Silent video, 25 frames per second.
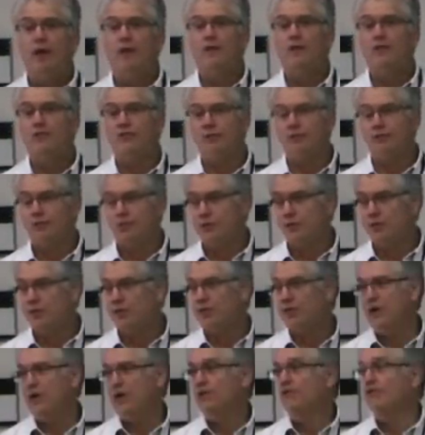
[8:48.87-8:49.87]
And this, of
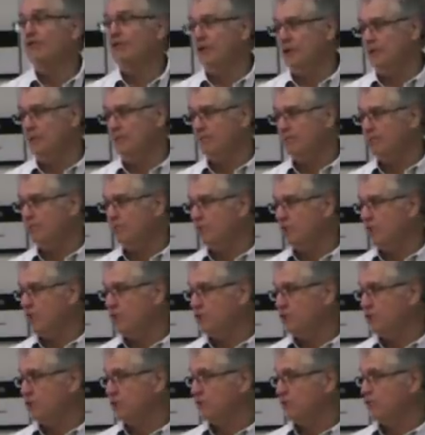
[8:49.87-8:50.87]
course, has
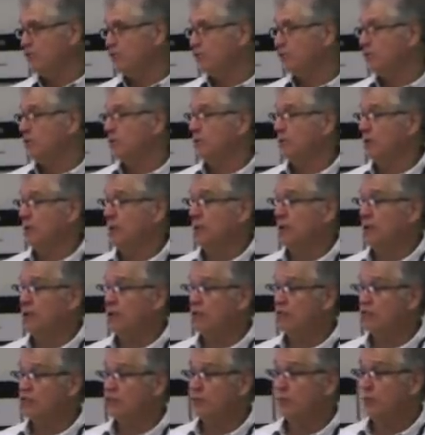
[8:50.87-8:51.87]
implications for
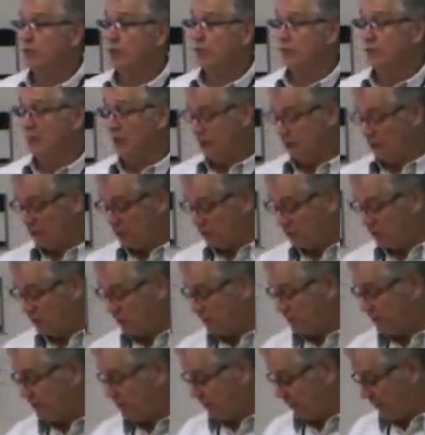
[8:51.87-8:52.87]
overweight and
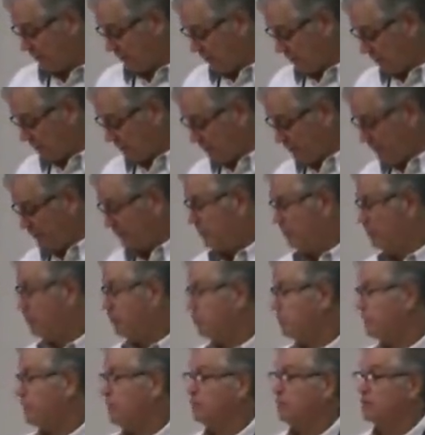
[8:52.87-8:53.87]
obesity, as
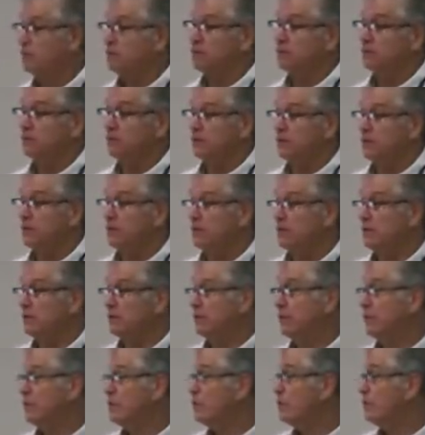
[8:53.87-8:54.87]
you'll hear later
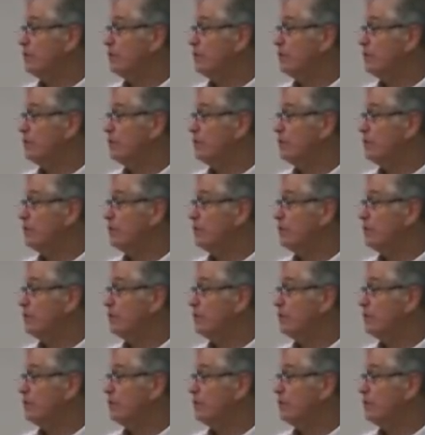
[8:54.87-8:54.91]
in the